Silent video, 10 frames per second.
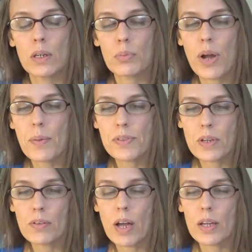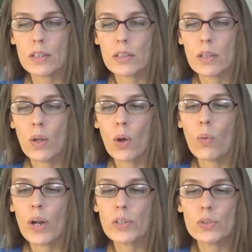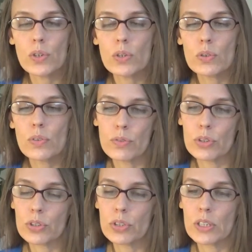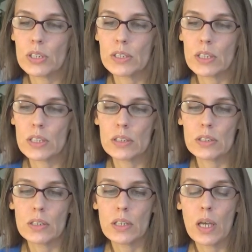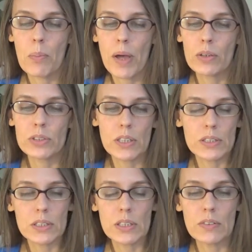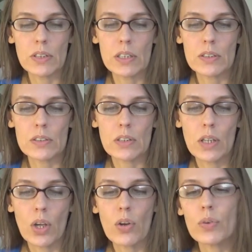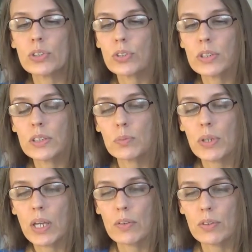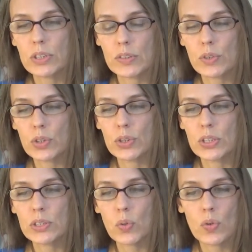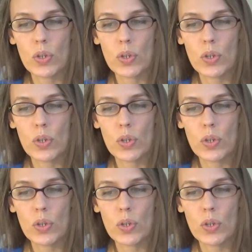Perhaps they are right. What I do know for certain is this. My own sensitivities, ritualistic behavior, and difficulties with